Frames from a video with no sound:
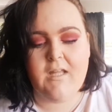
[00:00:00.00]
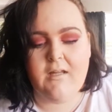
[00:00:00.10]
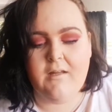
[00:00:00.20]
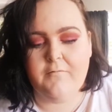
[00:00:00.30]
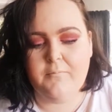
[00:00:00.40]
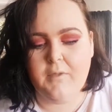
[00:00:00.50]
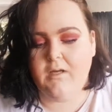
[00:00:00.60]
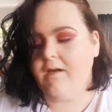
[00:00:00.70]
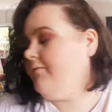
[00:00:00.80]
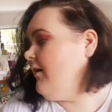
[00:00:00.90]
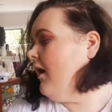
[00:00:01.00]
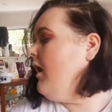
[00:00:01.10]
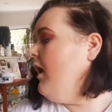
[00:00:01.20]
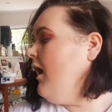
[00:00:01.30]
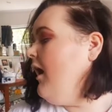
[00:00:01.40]
Love of
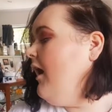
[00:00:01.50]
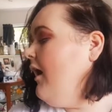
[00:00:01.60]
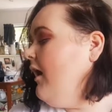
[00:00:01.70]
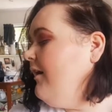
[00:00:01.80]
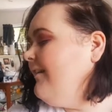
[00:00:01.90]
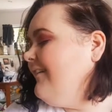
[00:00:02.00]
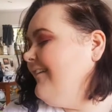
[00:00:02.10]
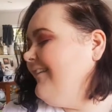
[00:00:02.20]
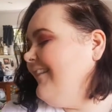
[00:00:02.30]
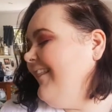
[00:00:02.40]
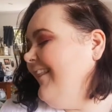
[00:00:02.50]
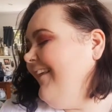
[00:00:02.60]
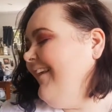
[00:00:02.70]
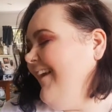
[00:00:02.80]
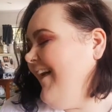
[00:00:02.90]
my
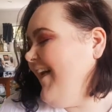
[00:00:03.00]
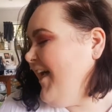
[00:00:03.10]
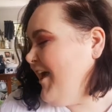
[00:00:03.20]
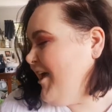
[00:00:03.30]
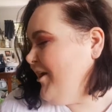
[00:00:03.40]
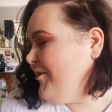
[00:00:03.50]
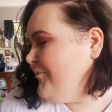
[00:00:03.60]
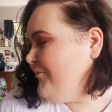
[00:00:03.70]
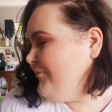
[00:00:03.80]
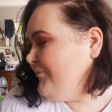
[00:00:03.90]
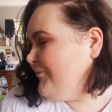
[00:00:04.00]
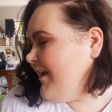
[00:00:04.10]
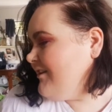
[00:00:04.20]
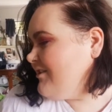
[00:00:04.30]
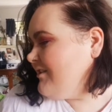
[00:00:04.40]
life.
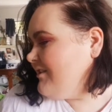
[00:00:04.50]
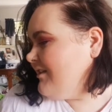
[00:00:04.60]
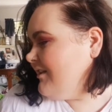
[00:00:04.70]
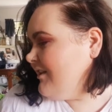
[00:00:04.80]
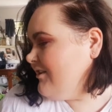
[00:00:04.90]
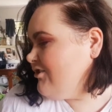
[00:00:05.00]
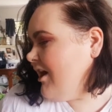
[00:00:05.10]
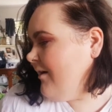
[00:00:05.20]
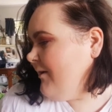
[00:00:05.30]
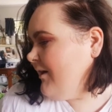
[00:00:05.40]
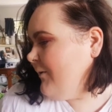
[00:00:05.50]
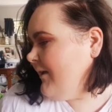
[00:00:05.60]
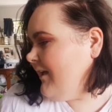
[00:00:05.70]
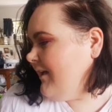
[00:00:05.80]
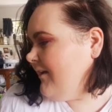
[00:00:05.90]
drama
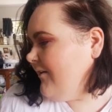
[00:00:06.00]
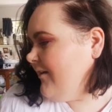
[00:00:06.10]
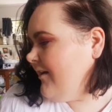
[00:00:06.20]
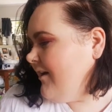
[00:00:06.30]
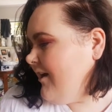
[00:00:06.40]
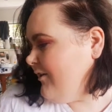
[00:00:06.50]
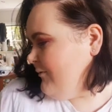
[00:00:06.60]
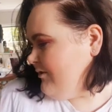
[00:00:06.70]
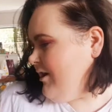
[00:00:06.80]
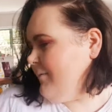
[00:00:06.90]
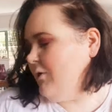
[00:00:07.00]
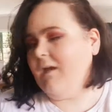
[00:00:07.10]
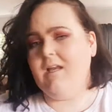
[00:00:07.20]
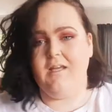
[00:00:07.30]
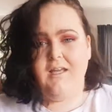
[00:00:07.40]
queen. Are you a drama queen?